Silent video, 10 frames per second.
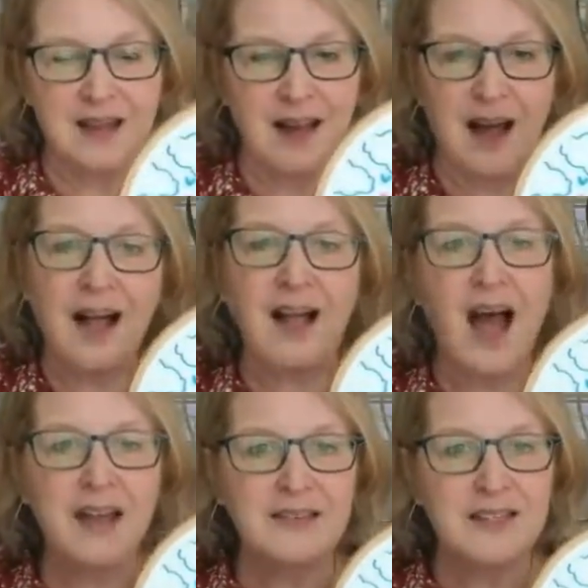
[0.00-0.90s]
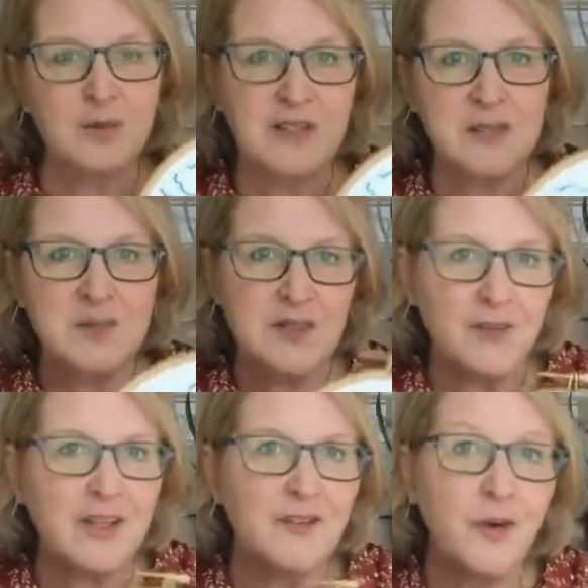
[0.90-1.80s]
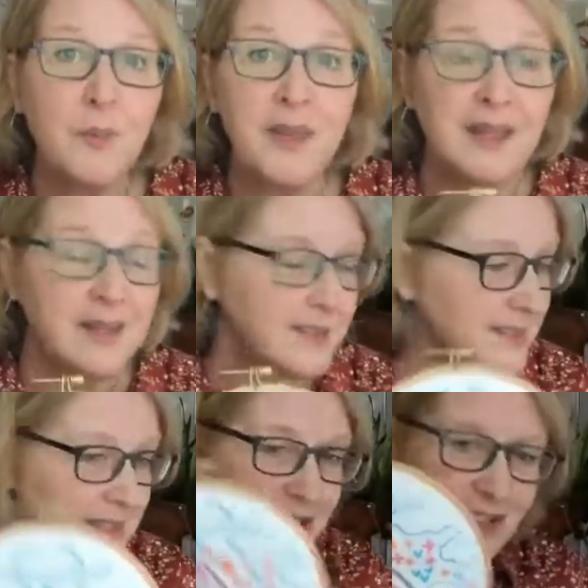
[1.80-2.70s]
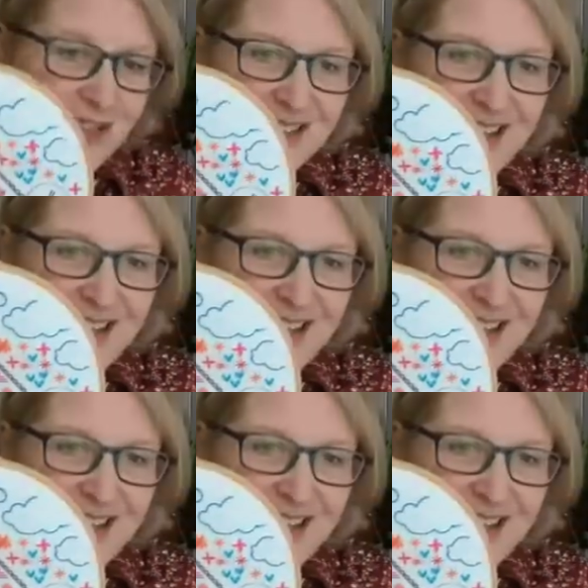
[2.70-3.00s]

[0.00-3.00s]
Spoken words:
a guide that's written specifically for beginning stitchers,